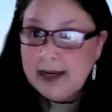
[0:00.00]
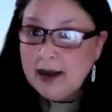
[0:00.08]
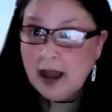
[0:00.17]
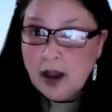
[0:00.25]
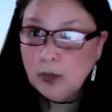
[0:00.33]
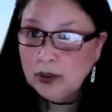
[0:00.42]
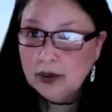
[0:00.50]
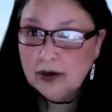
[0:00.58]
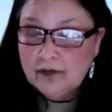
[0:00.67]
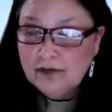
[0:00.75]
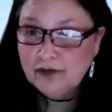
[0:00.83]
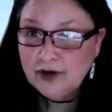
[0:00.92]
not work
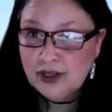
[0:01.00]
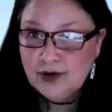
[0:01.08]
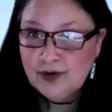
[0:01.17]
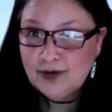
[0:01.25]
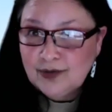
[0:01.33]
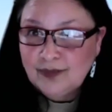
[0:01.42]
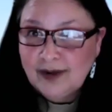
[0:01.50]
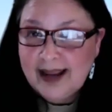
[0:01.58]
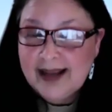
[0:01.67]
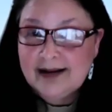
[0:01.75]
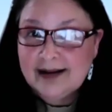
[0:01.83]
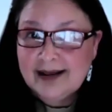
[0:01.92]
for you, right?